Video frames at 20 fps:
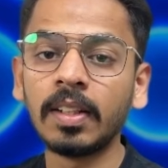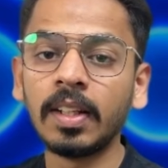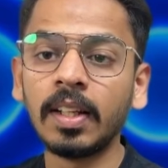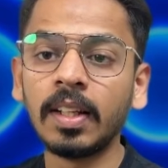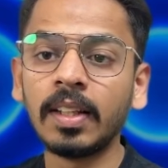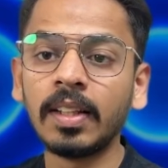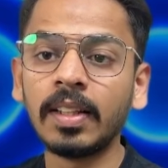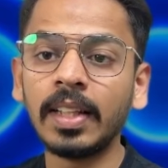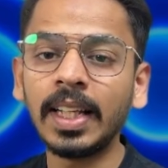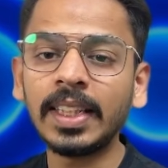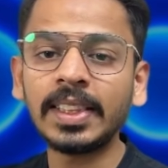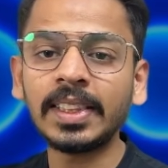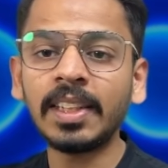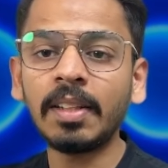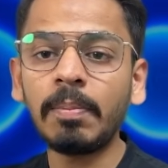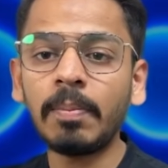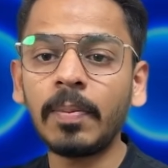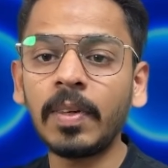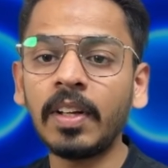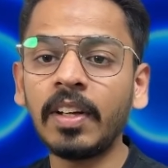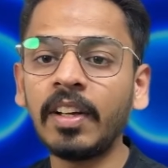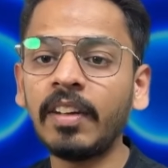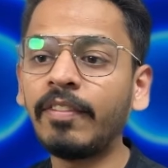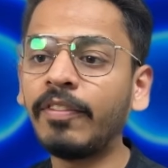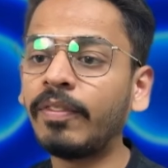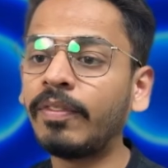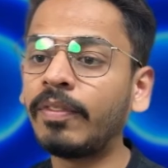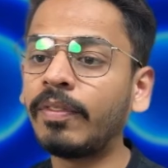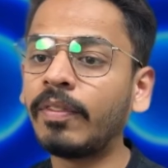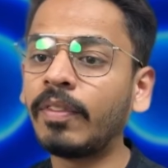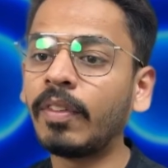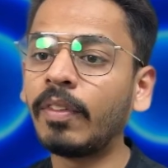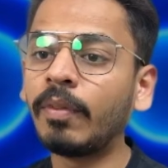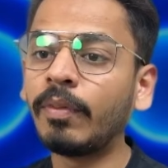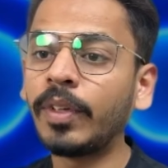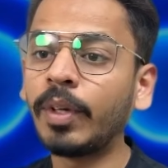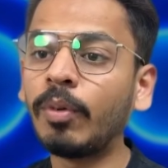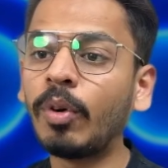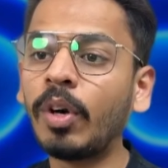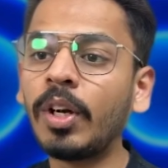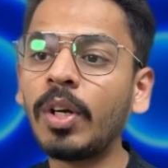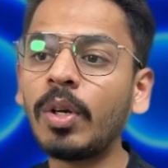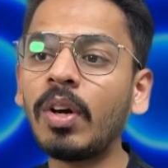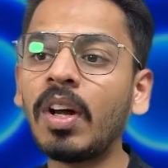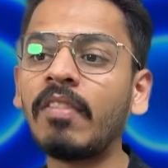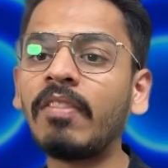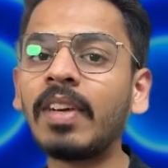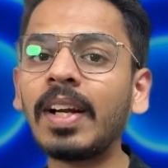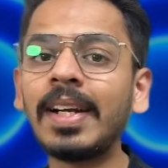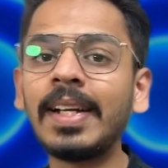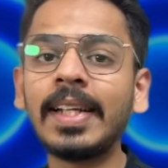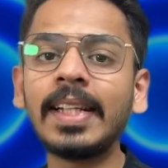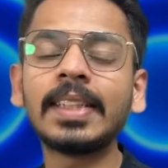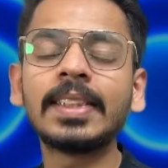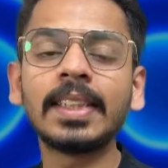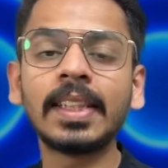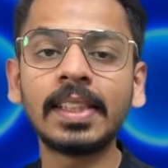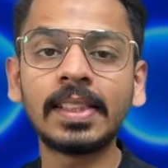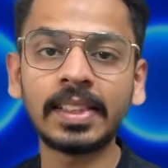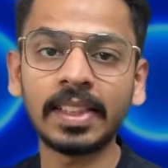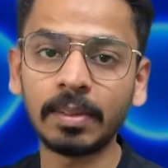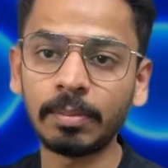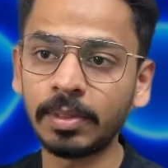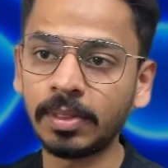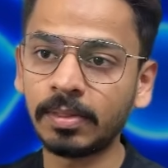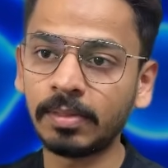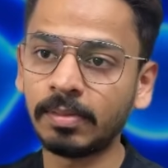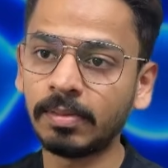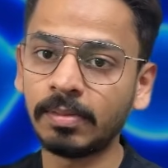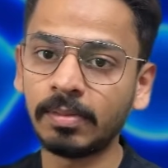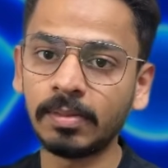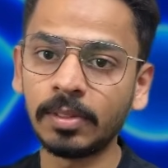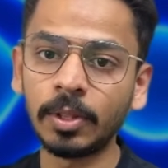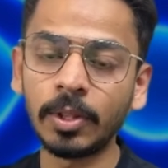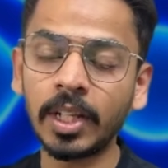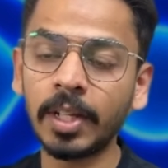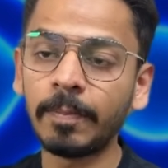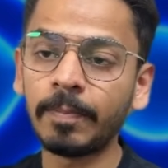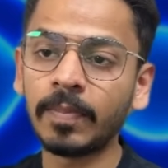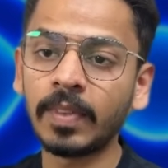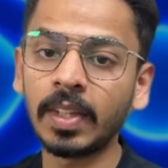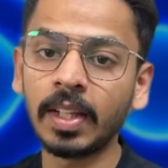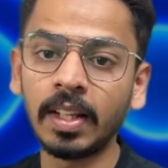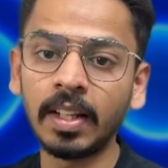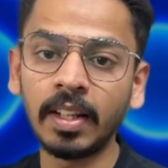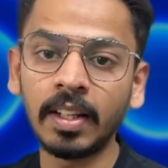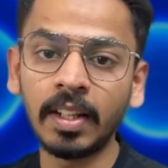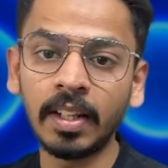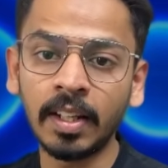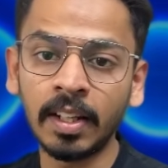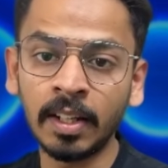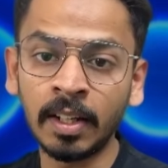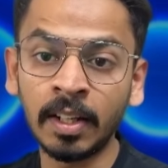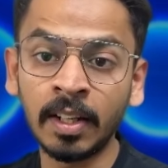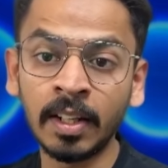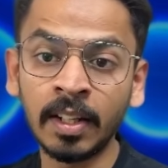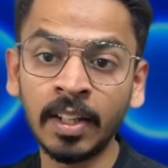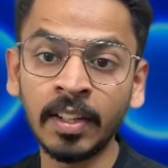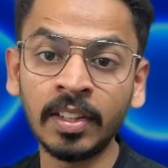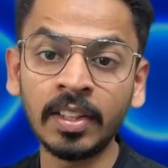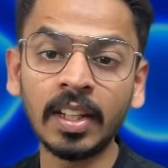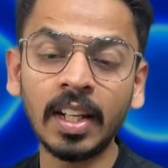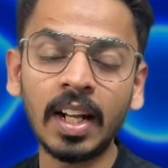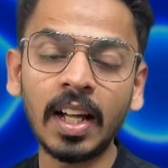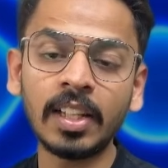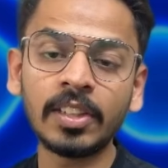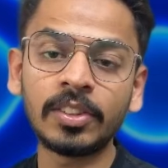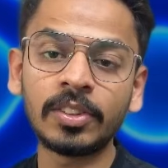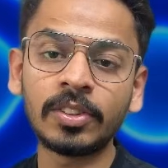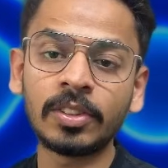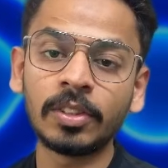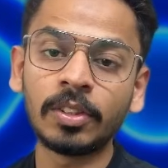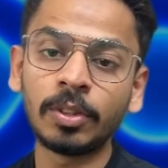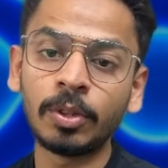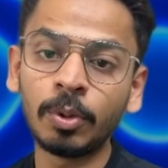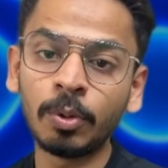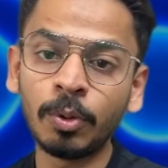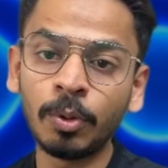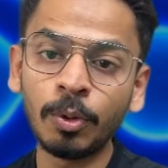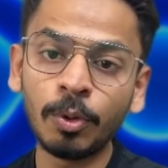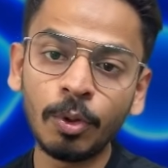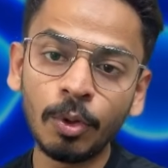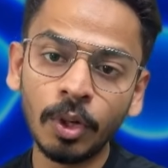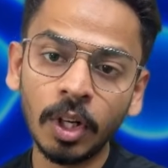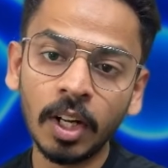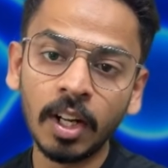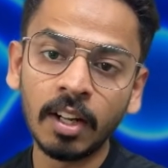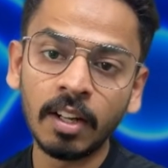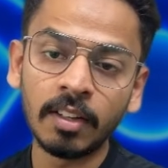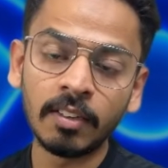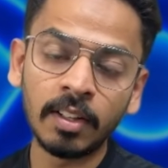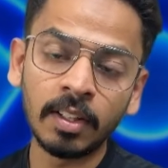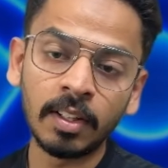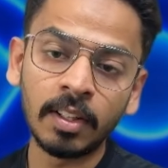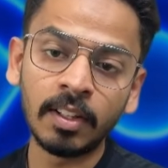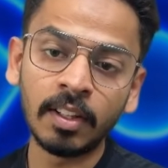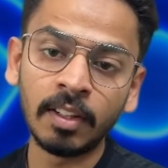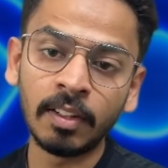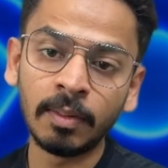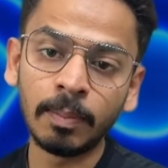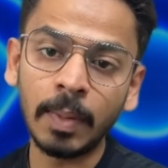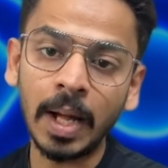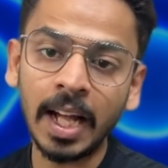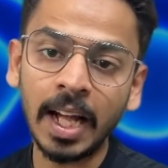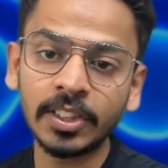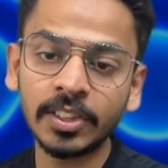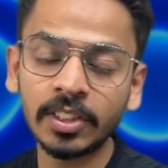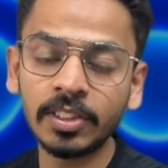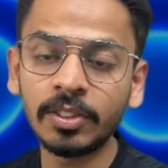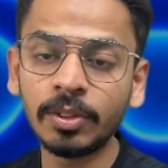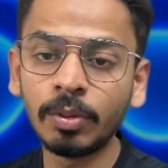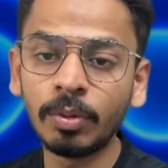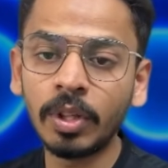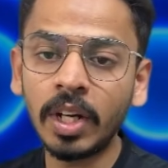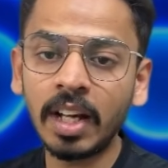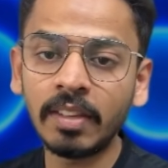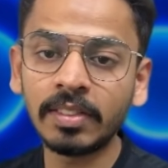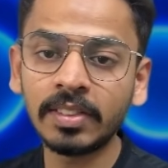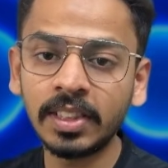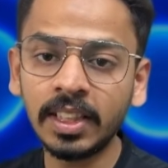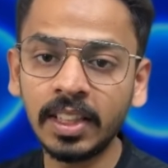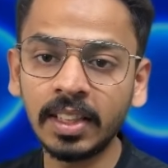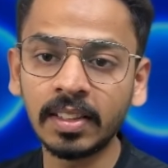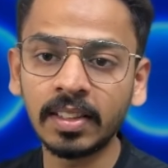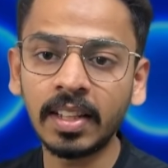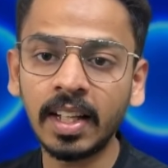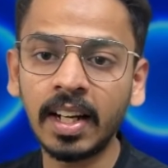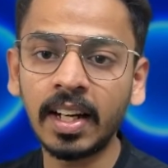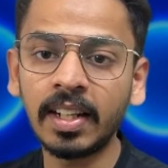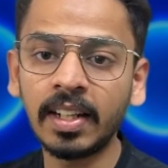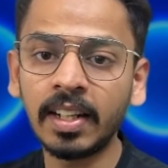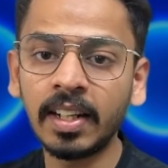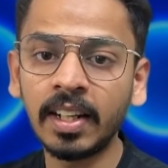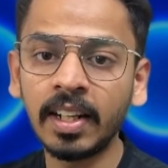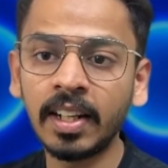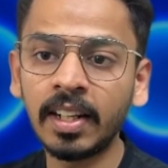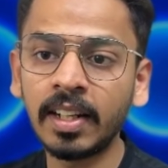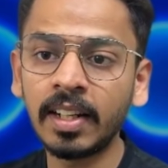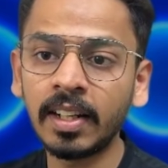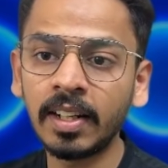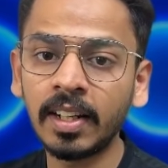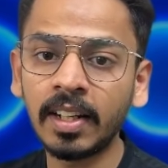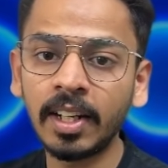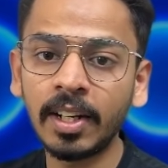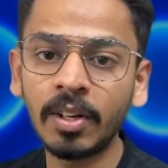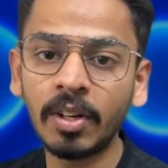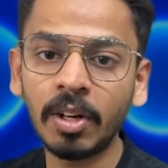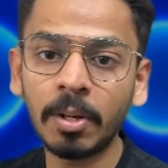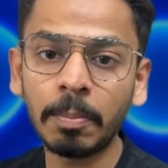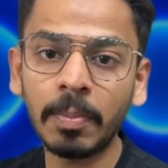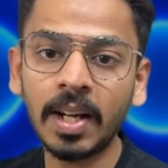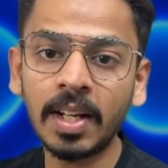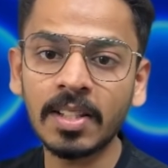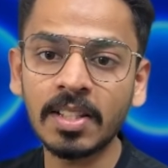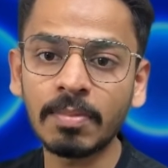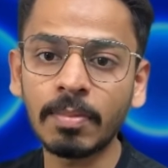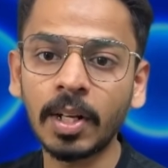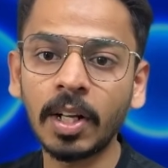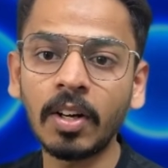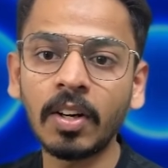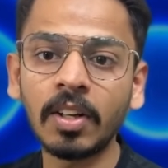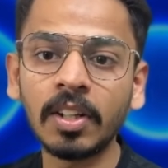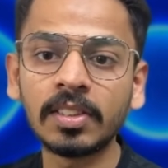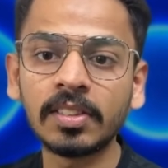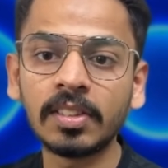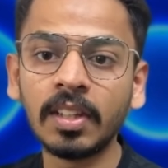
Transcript: next step, if we want to have conditional steps. Okay, in the last 2 actions you would have seen that it did not pass because